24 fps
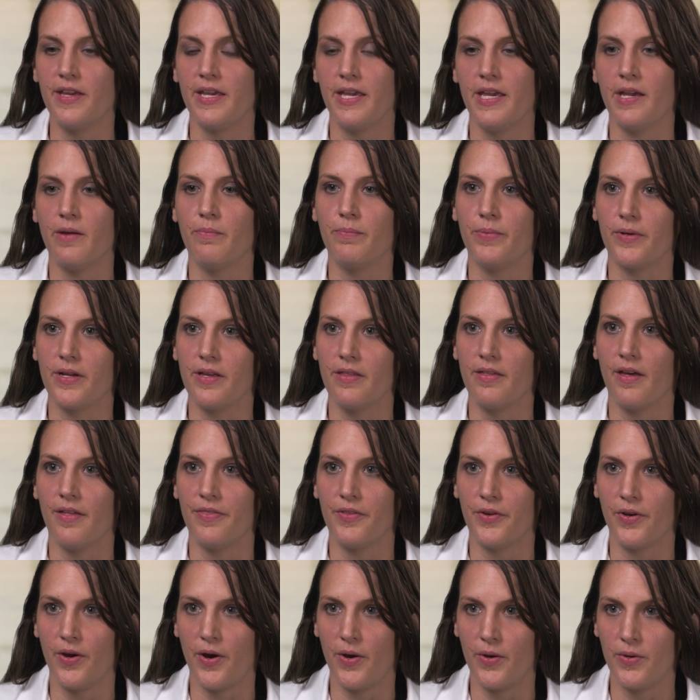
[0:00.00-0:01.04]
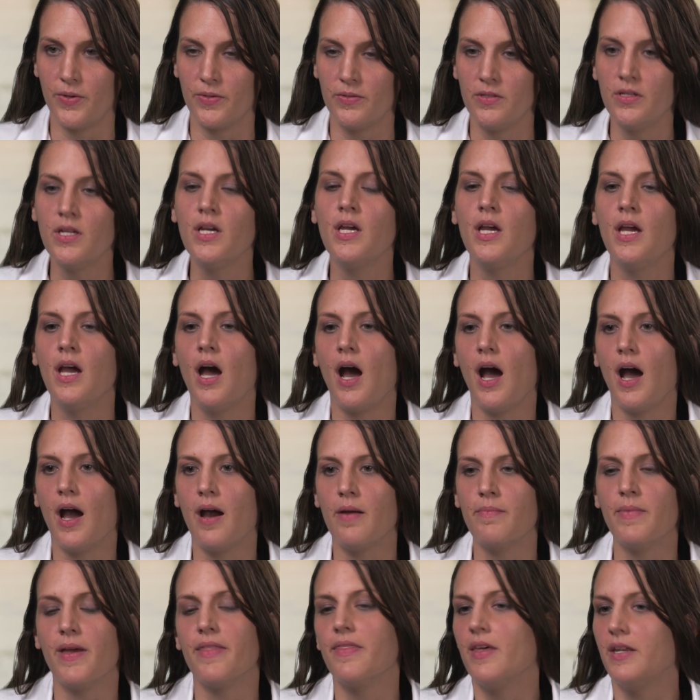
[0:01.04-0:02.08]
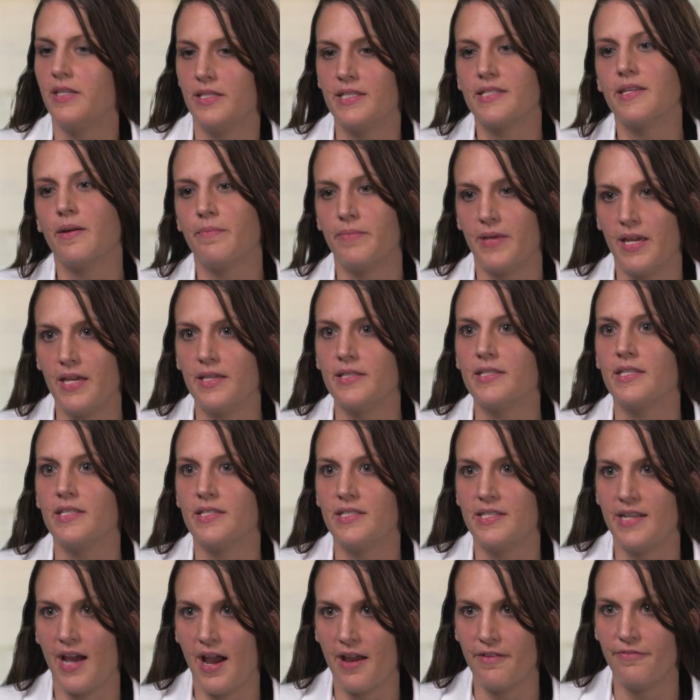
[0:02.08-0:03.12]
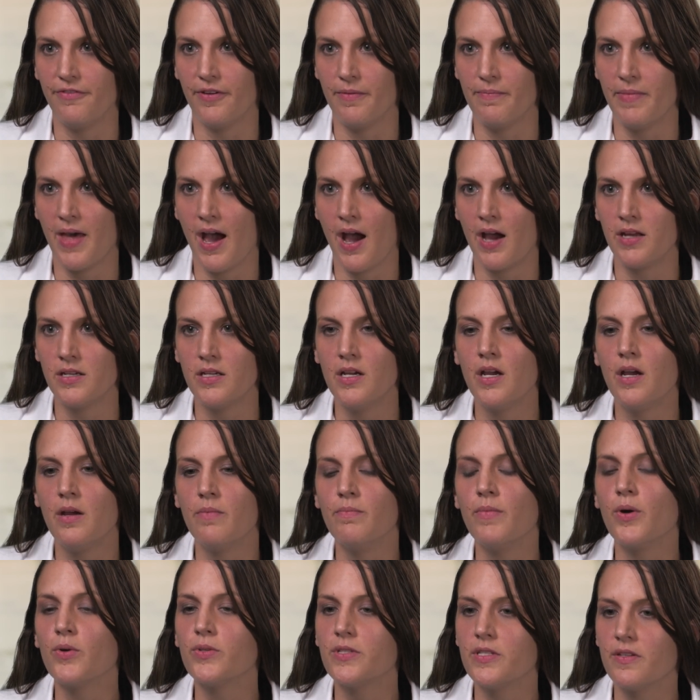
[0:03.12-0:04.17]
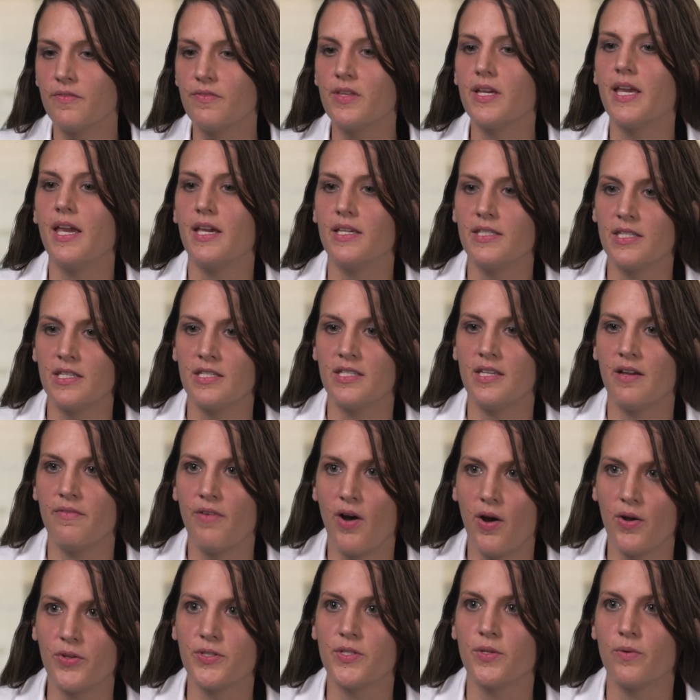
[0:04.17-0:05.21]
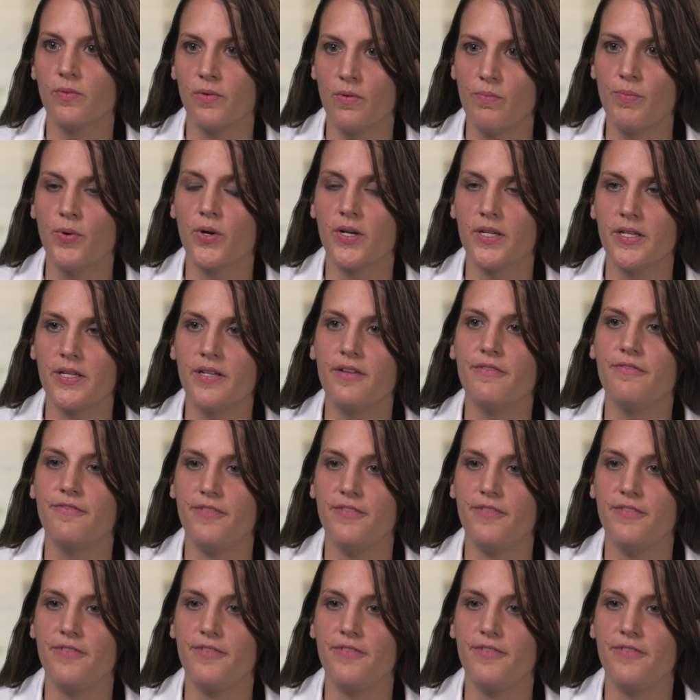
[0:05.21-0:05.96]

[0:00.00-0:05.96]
They can't breathe on their own, and then in some cases die from that. Most of the cases have also reported a